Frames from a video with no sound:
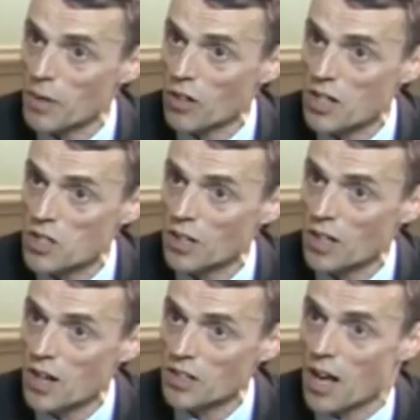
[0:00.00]
immigration
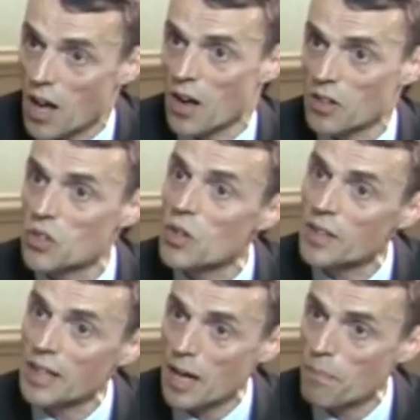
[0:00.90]
card hard
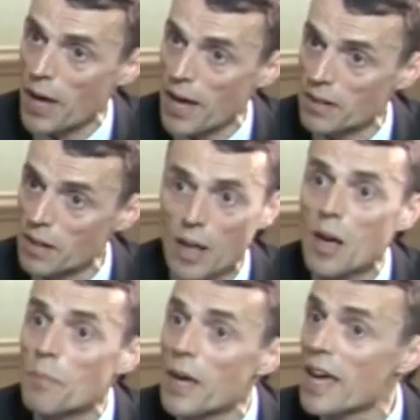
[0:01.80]
during the campaign,
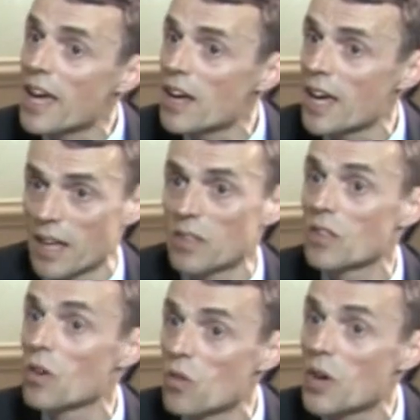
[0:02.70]
but here
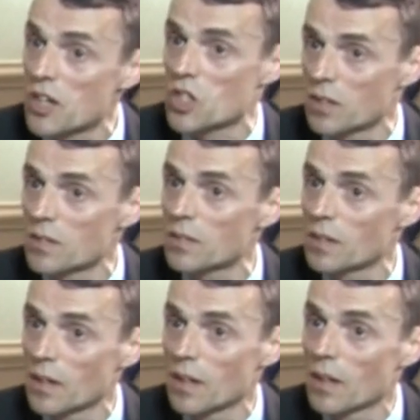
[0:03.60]
in the
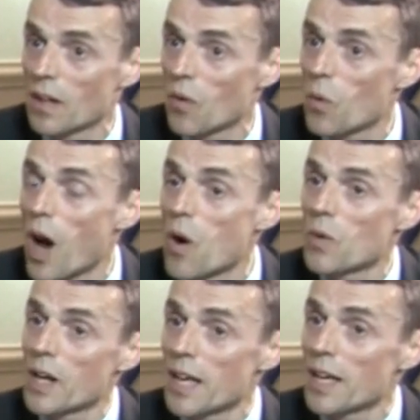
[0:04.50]
region,
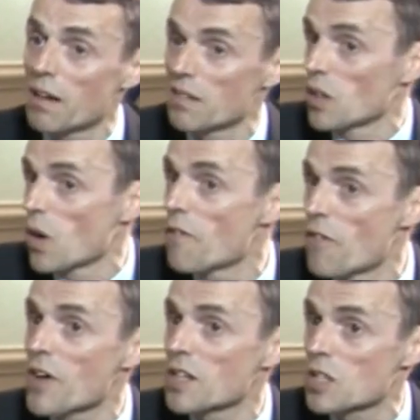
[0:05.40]
only a very